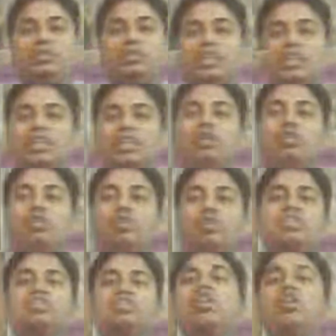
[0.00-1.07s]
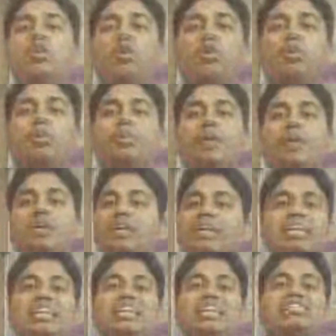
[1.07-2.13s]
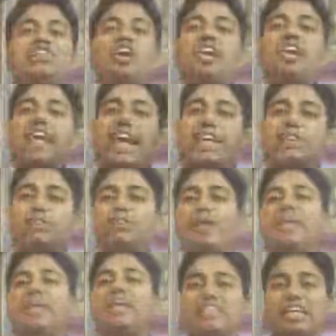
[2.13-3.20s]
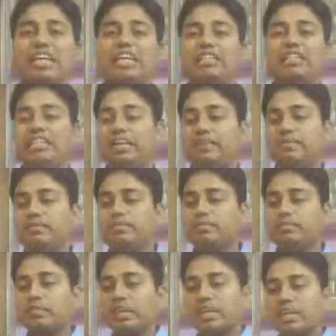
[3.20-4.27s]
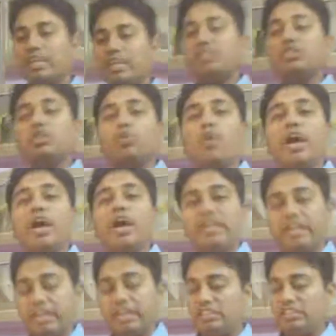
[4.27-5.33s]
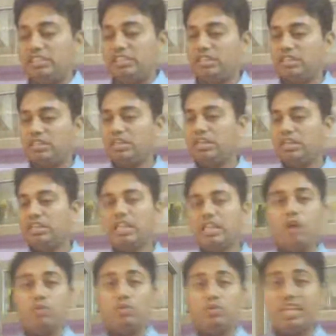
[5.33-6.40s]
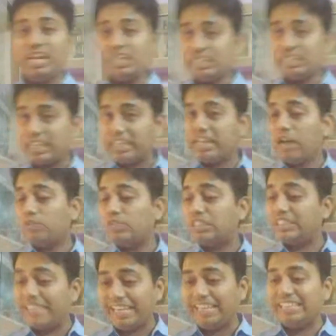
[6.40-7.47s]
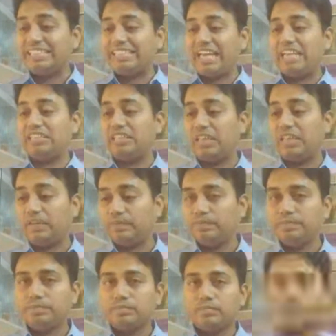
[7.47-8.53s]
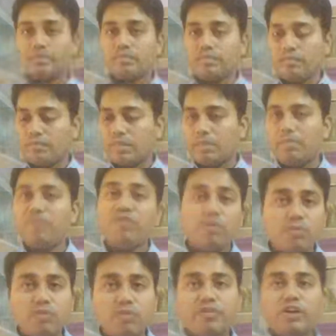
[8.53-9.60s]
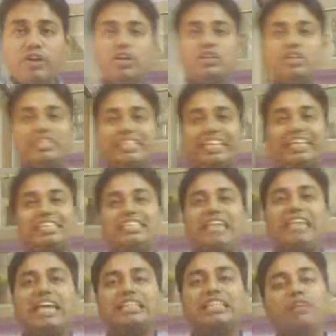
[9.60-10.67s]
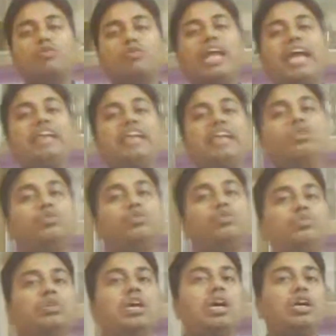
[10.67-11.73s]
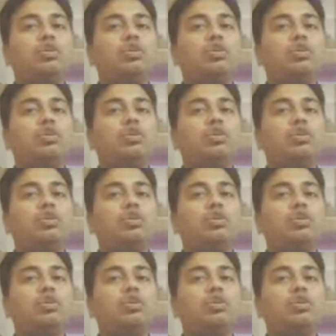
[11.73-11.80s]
he loses all hope. He does not express anything in his quiet rage. Now, let us read out the second stanza. Before moving on to the second stanza, I would like you to